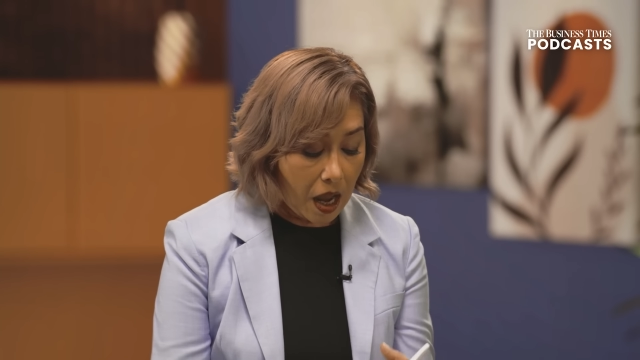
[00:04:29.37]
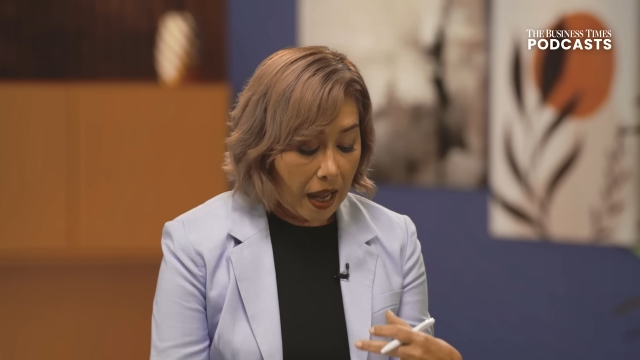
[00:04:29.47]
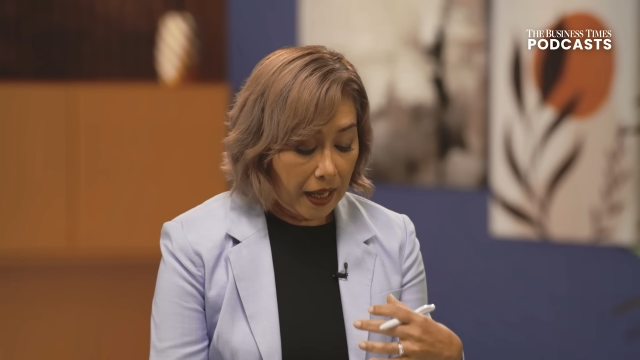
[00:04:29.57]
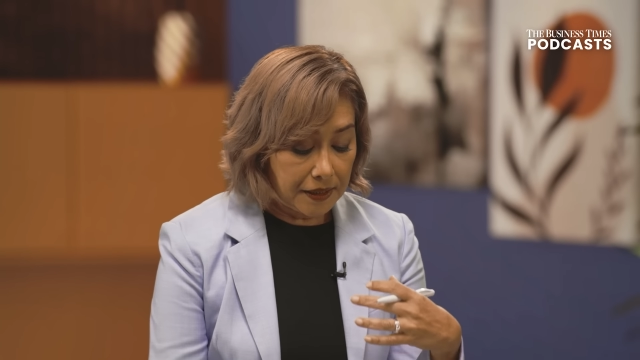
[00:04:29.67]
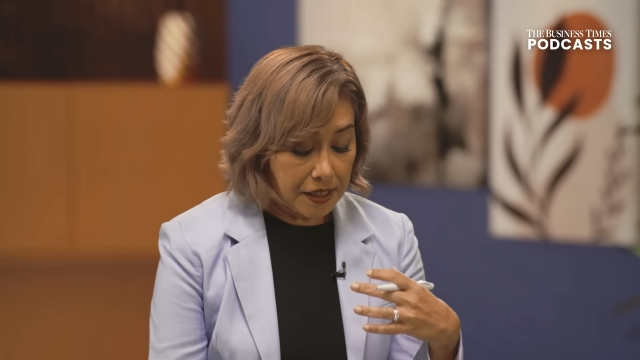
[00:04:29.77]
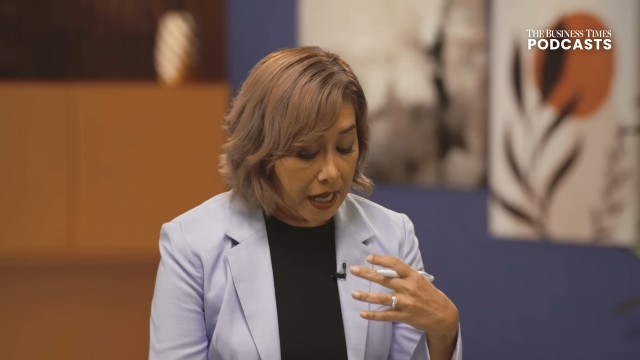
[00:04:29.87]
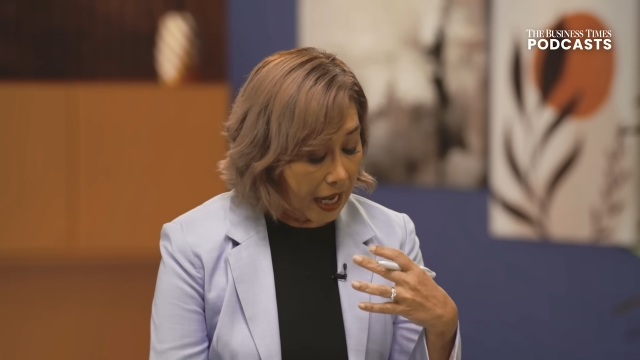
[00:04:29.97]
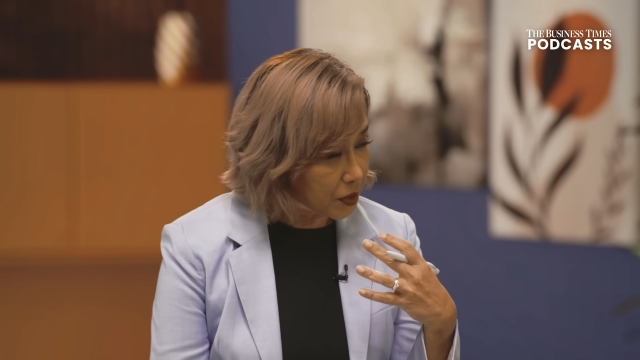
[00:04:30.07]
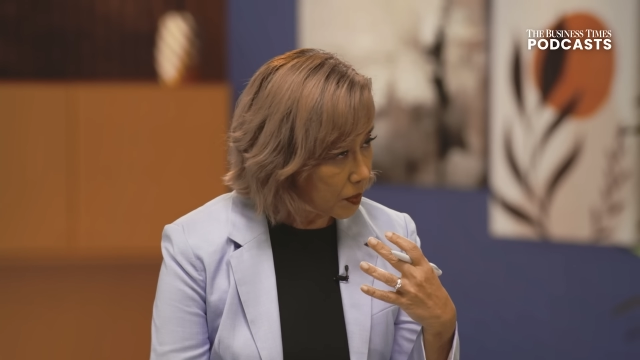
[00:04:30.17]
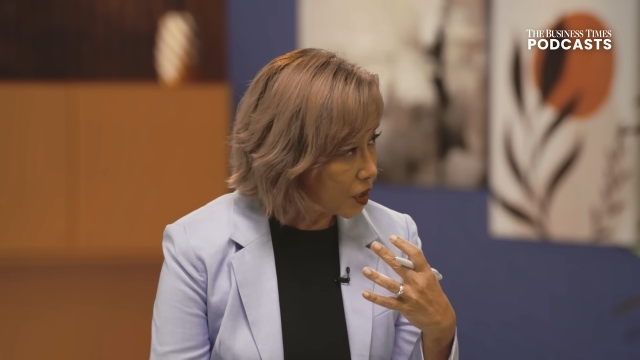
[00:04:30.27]
and he
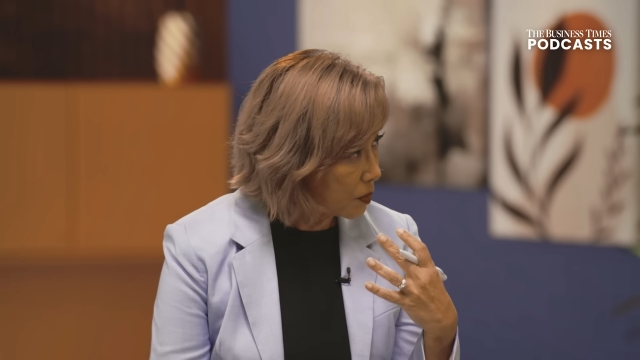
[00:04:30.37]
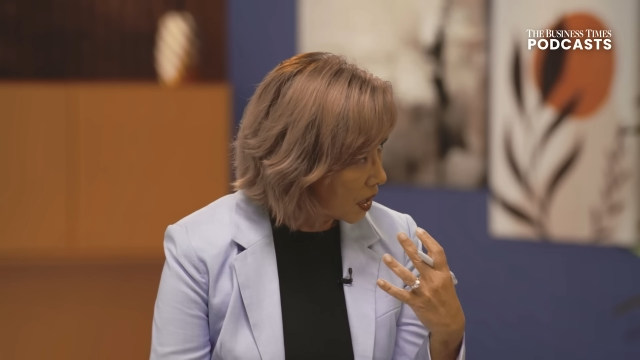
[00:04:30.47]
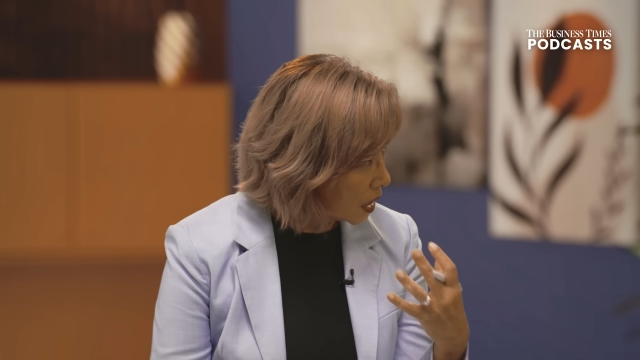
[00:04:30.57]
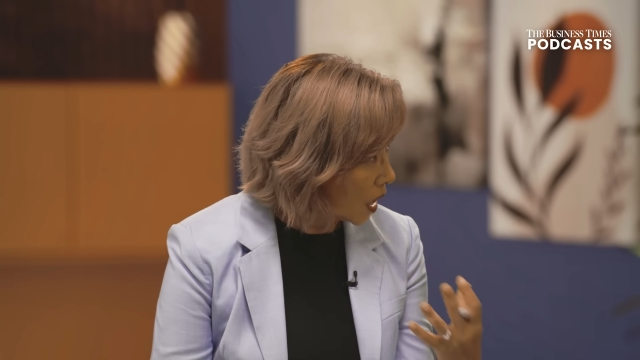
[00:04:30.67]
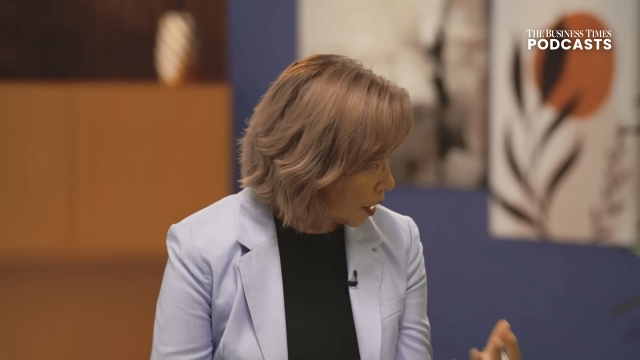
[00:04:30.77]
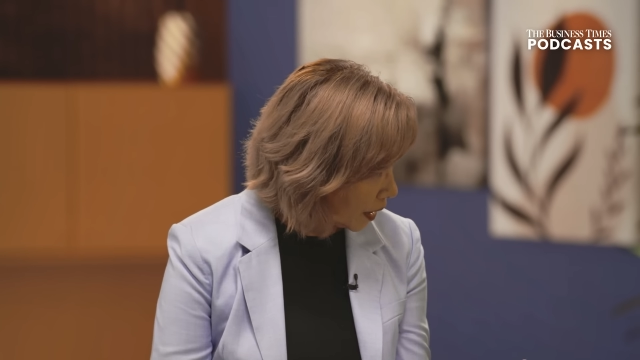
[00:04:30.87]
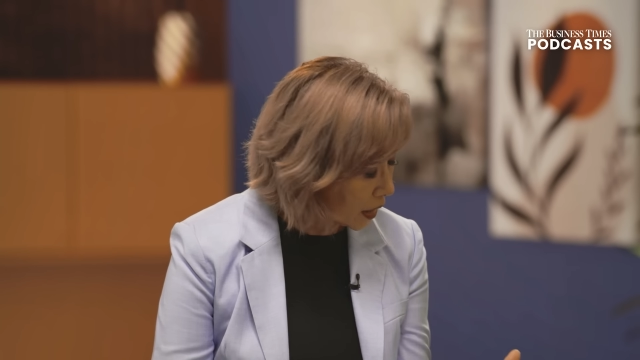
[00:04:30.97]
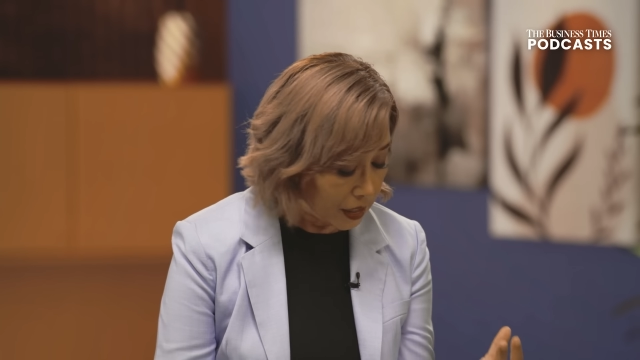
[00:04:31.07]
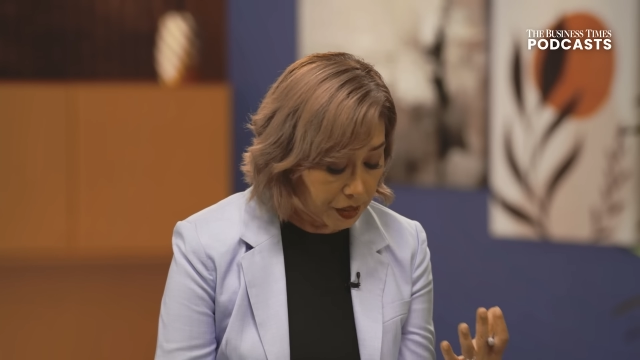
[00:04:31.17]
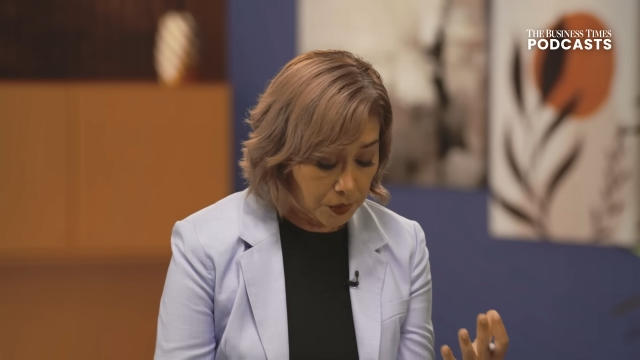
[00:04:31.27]
has been speaking
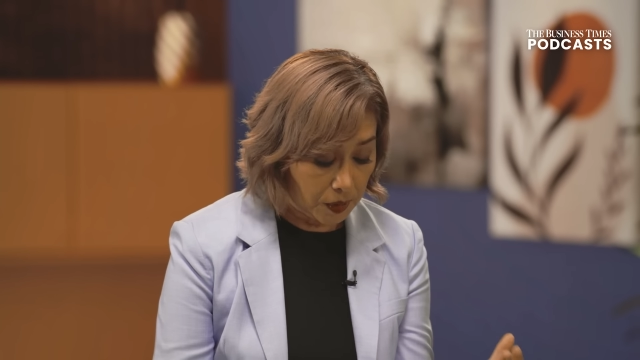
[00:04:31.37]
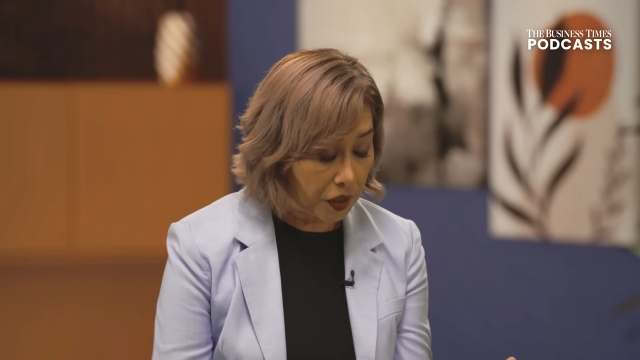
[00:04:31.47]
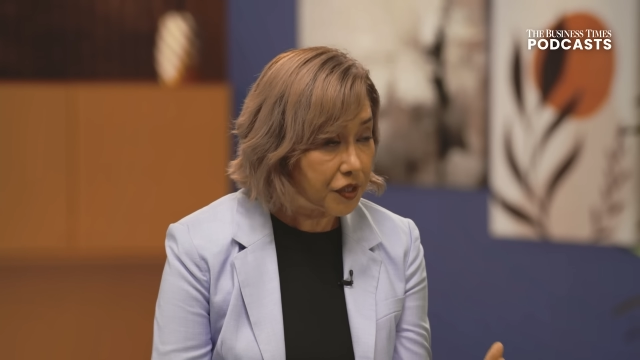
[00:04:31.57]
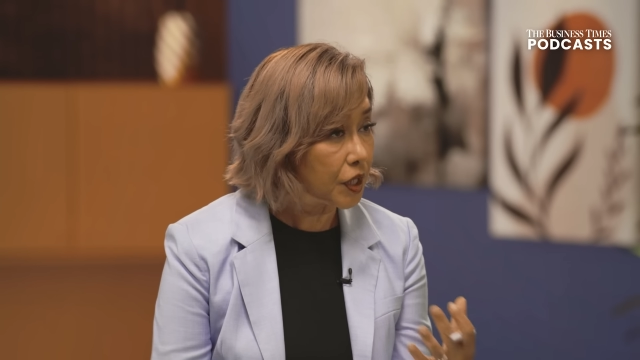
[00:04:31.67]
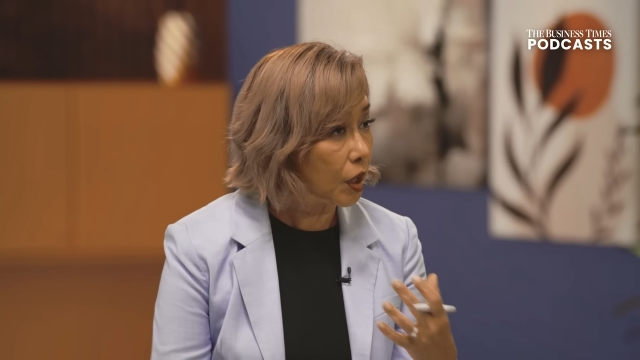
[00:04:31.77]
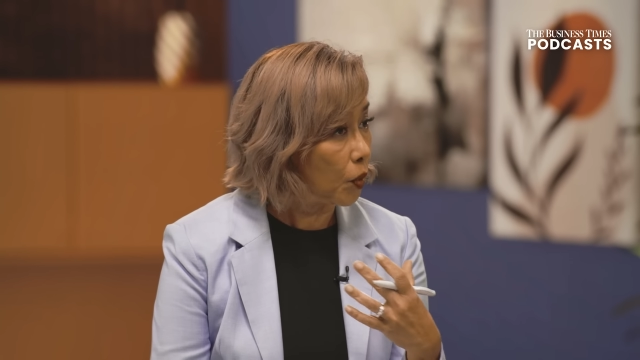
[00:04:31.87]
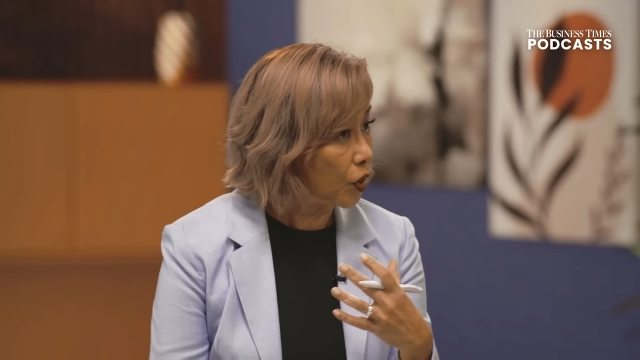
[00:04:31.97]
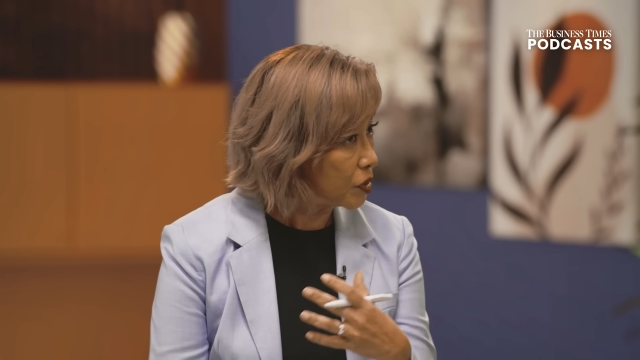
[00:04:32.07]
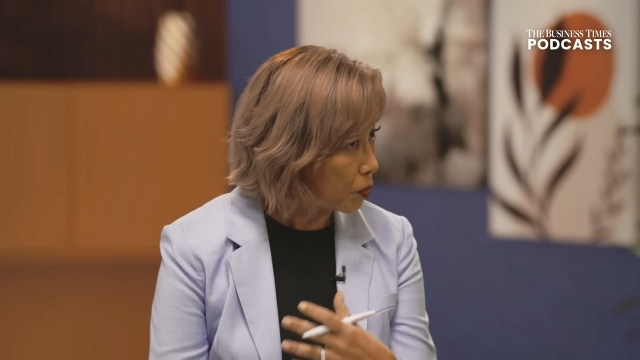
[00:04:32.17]
directly to a lot of Singaporeans,